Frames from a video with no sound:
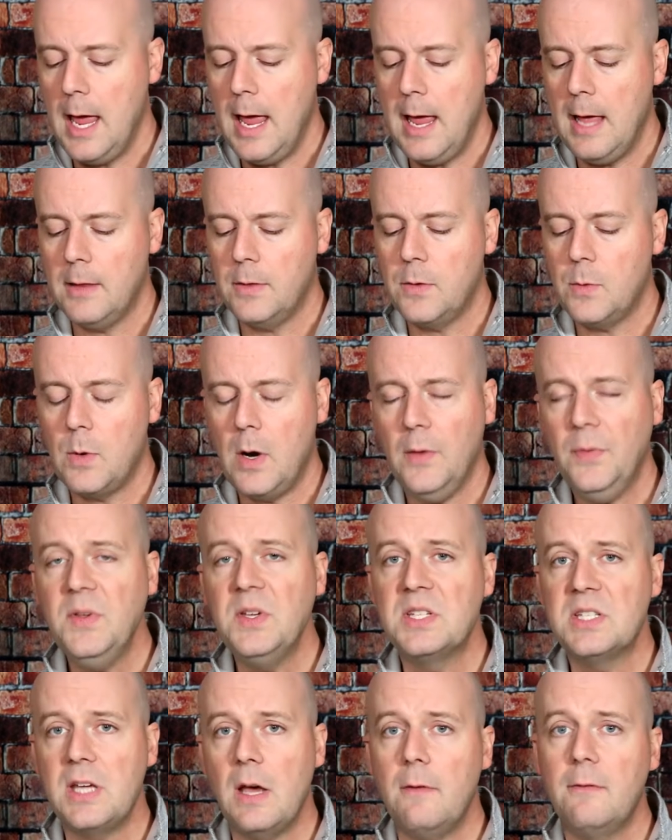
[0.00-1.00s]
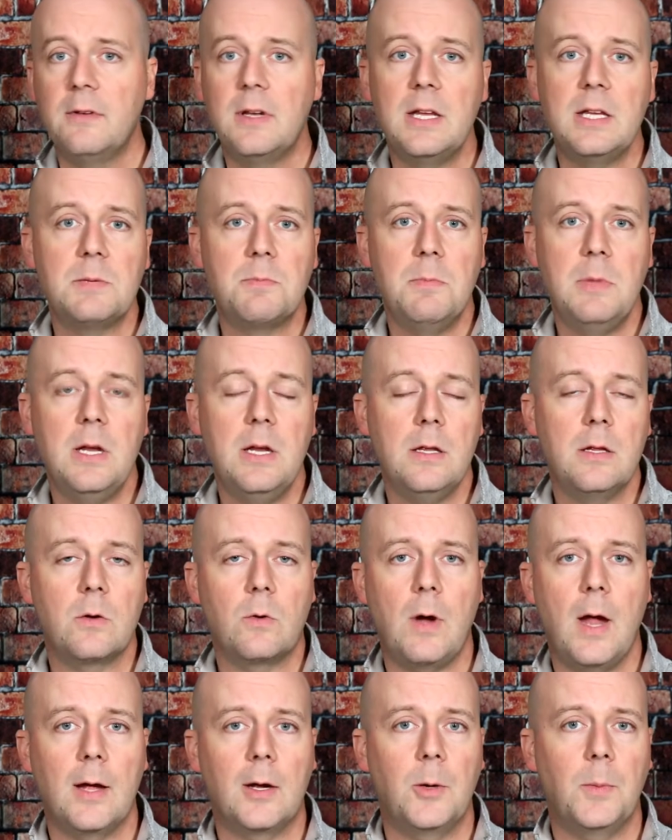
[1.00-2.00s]
And throughout the 70s, many of the
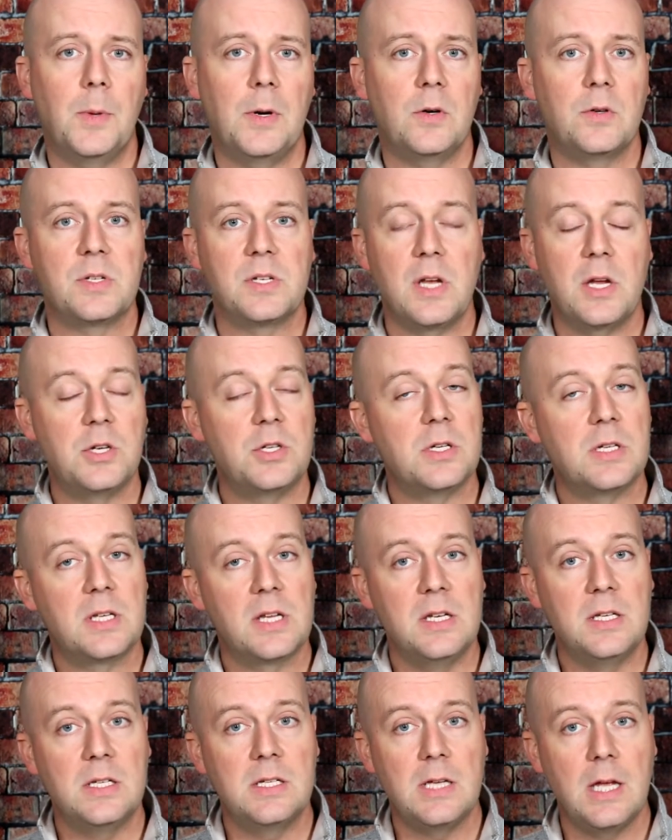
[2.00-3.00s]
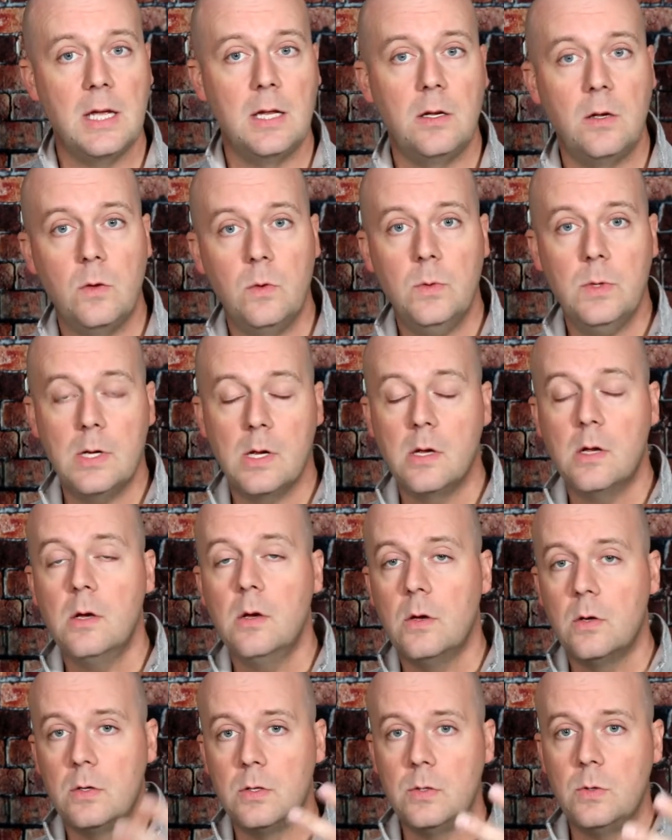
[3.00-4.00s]
Cracker Barrel stations continued
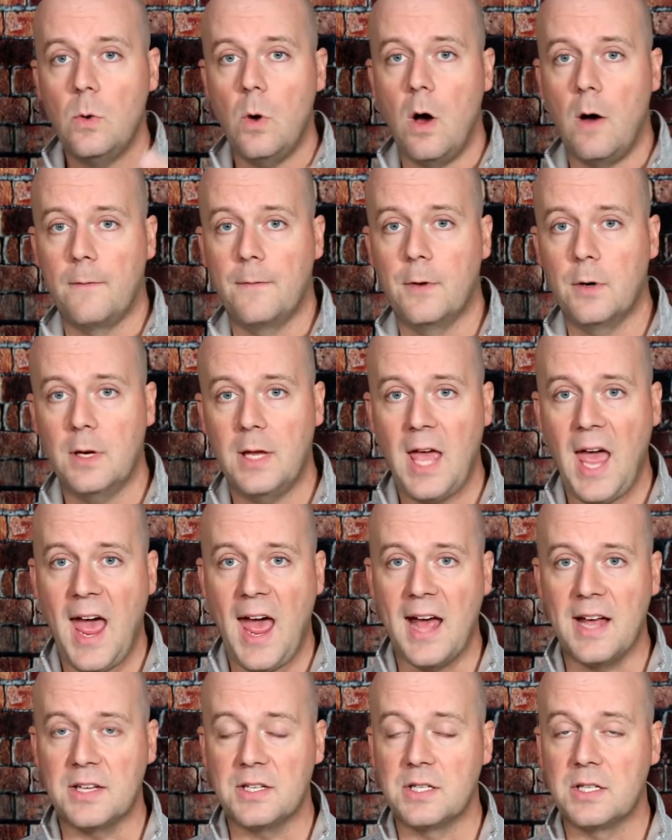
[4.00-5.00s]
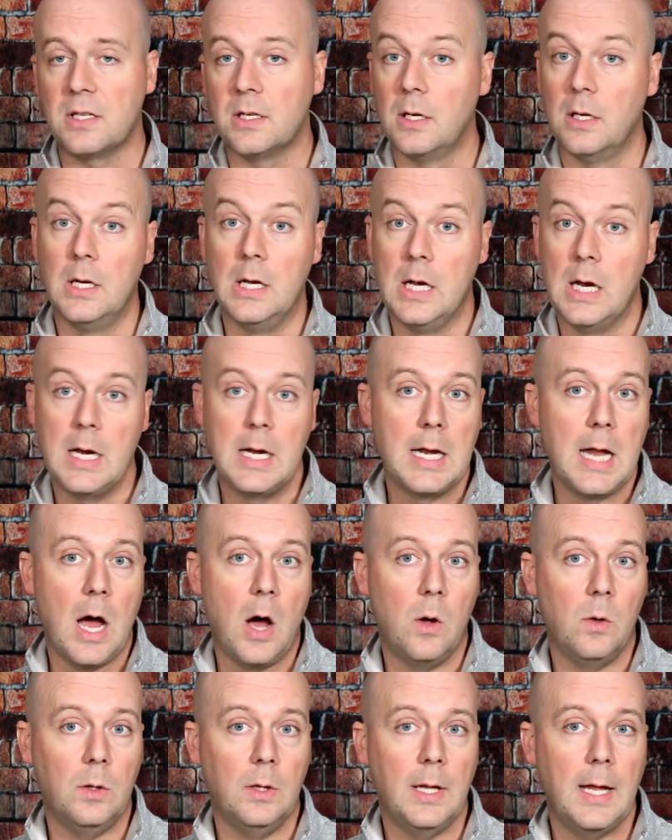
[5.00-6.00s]
to offer gas.
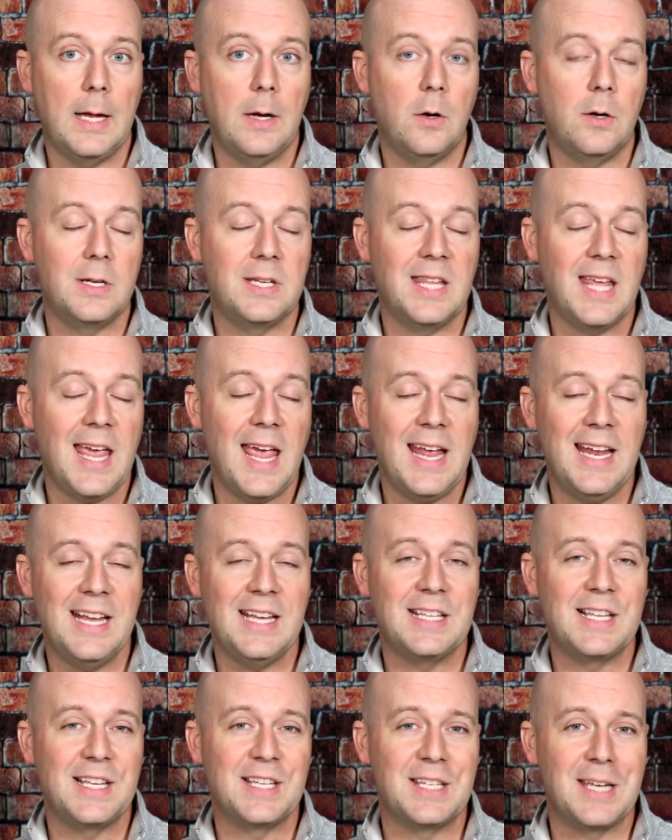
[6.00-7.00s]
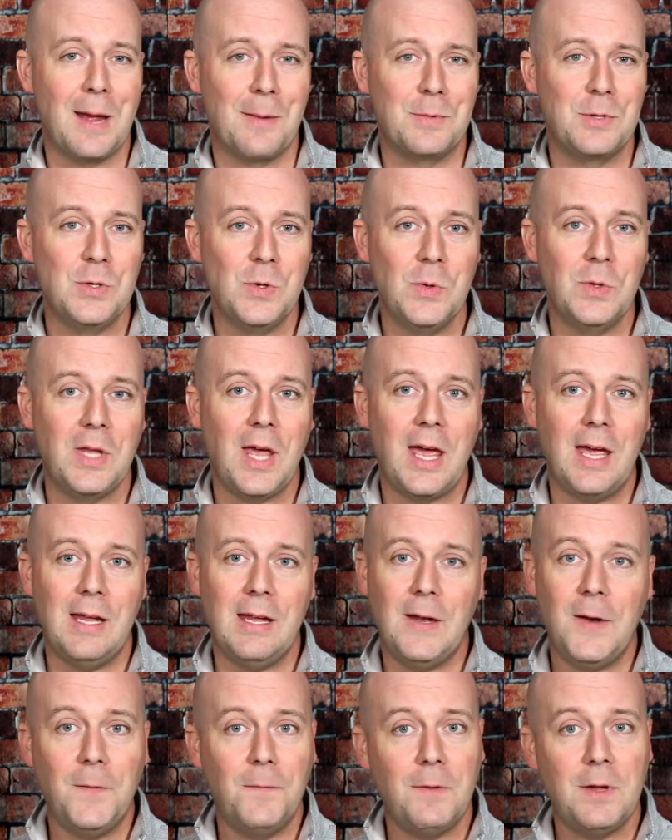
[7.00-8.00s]
Now, later into the 80s, they stopped doing
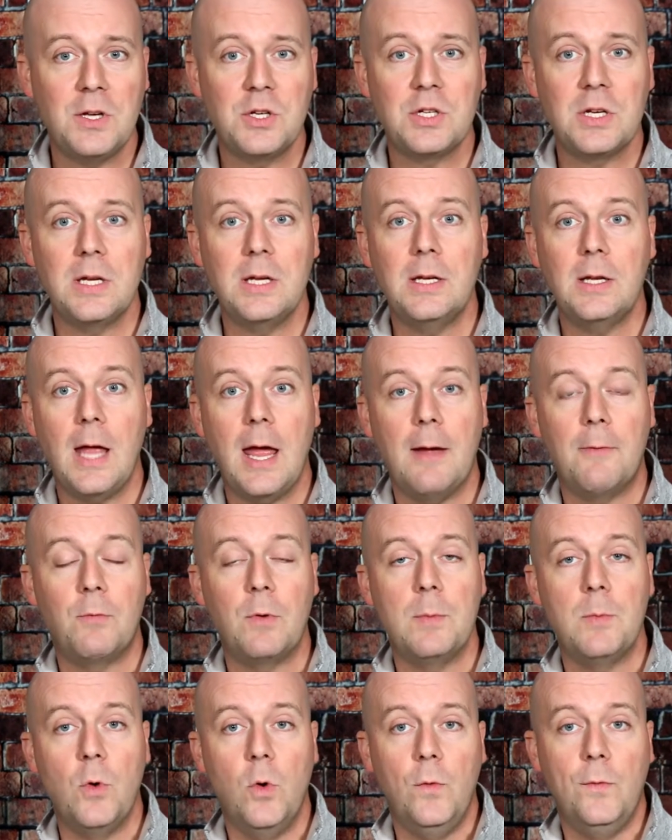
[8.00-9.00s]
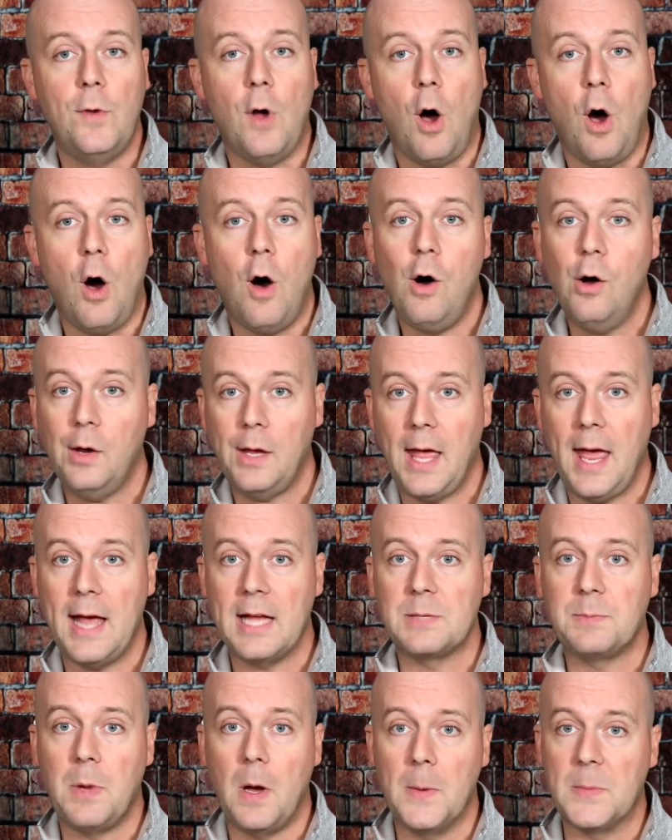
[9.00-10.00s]
that and eventually have removed all
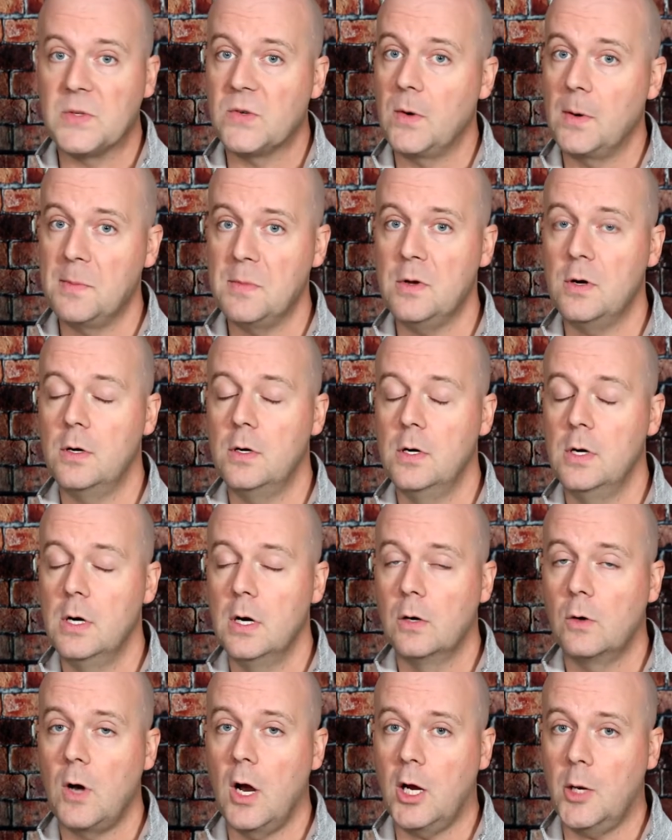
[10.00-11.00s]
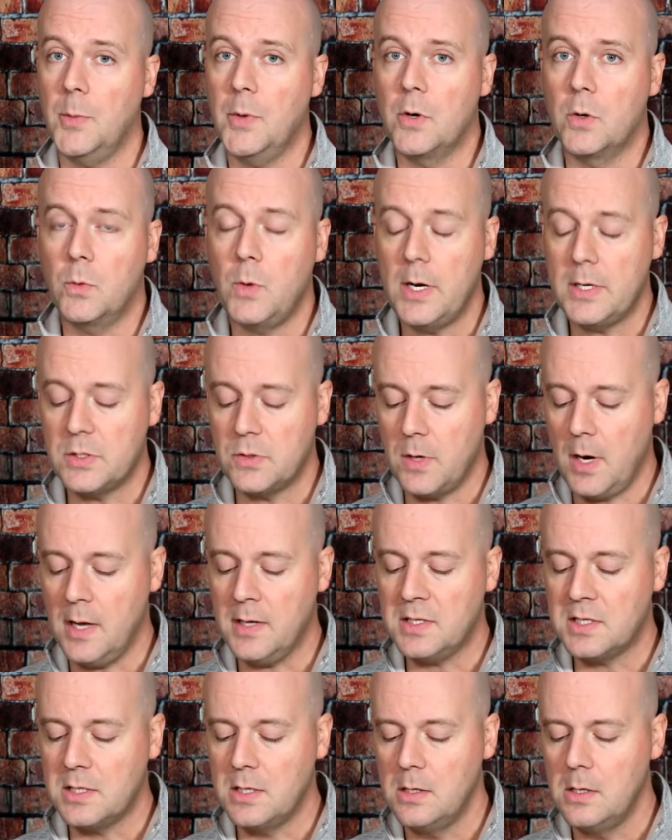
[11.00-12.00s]
gas pumps from their Cracker Barrel
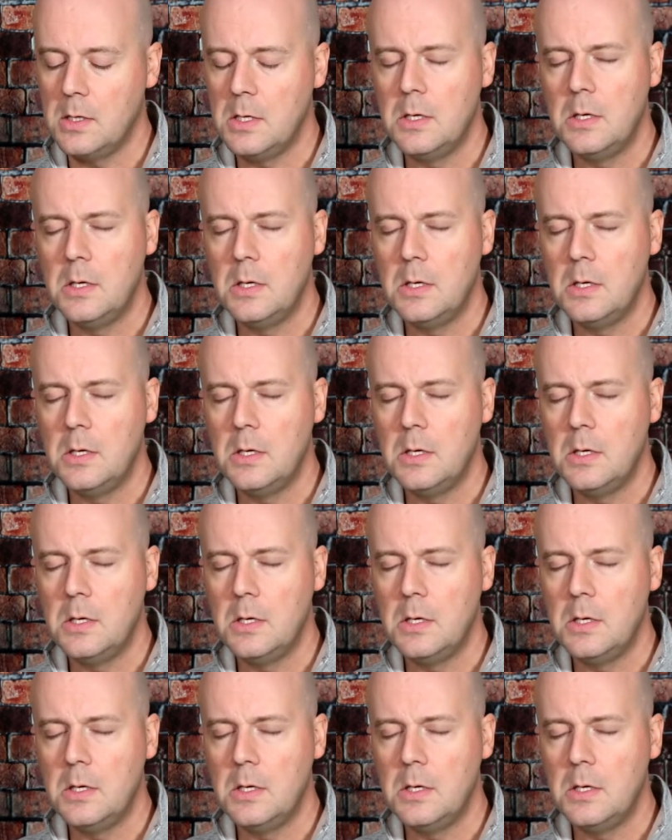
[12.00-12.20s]
restaurants.